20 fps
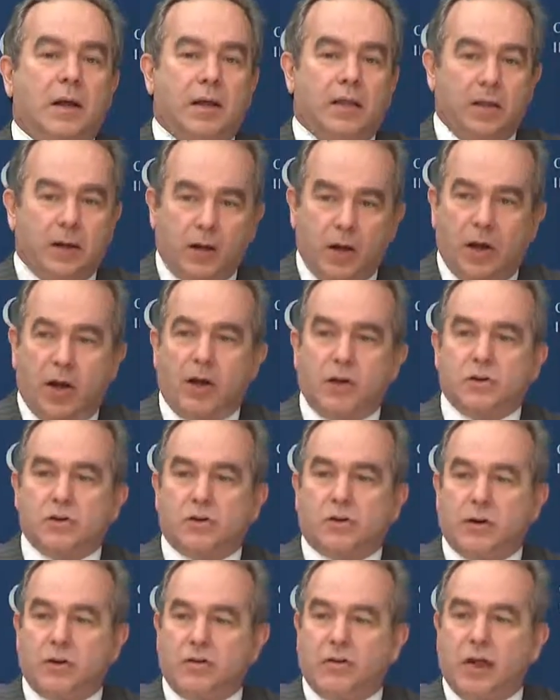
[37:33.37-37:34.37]
the
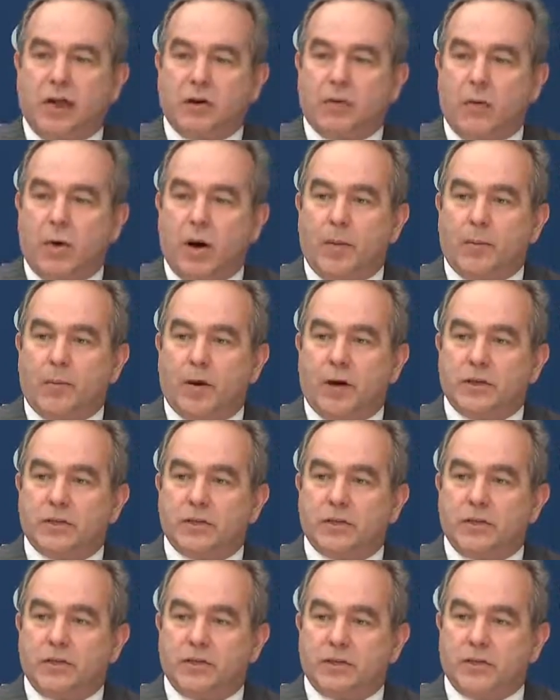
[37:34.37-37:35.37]
culture of that
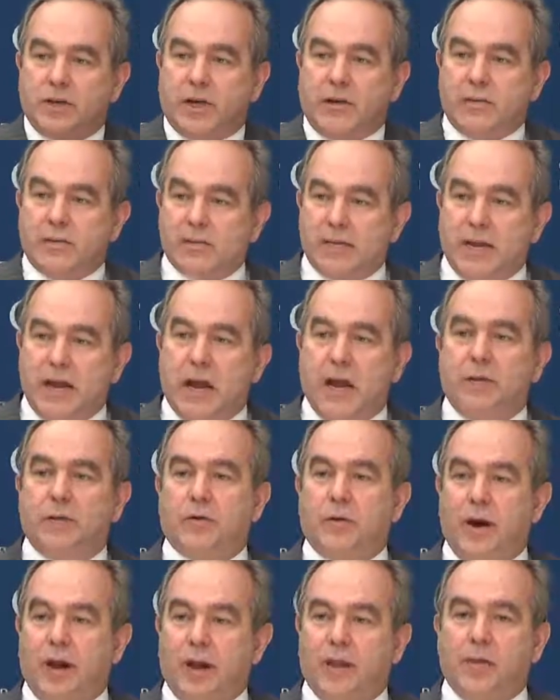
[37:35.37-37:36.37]
cooperation to, shall we say,
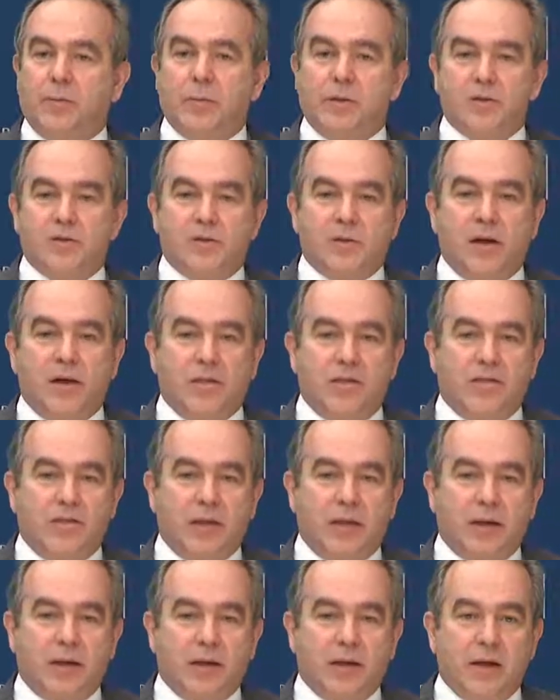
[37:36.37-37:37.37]
other elements of
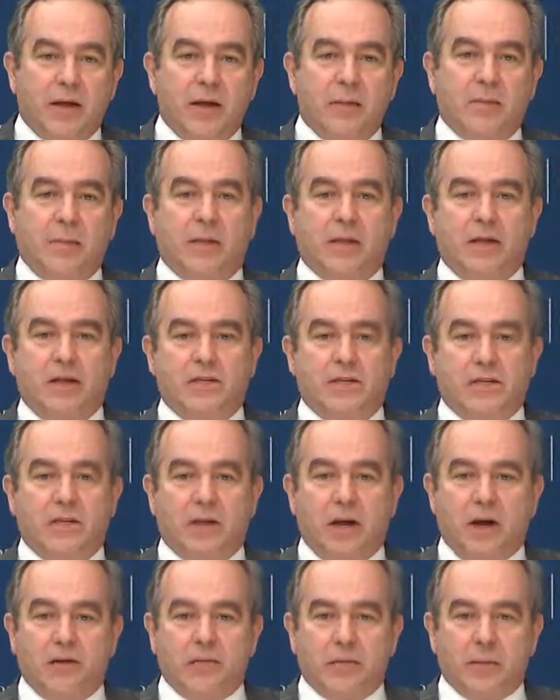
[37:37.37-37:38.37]
the Malaysian
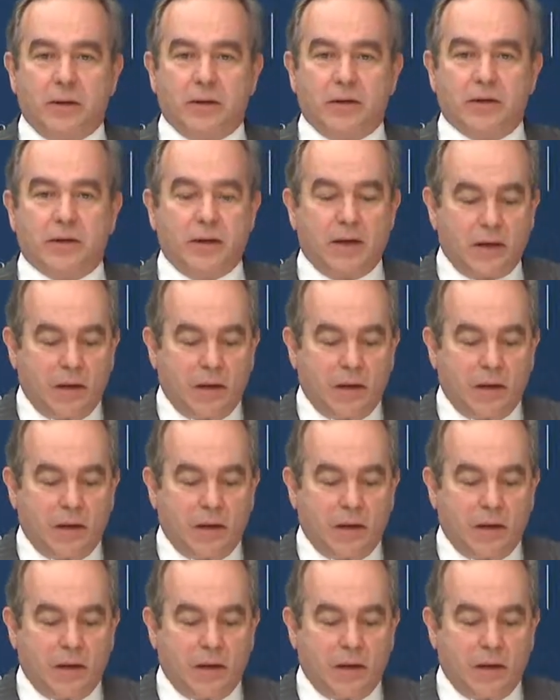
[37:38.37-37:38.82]
government.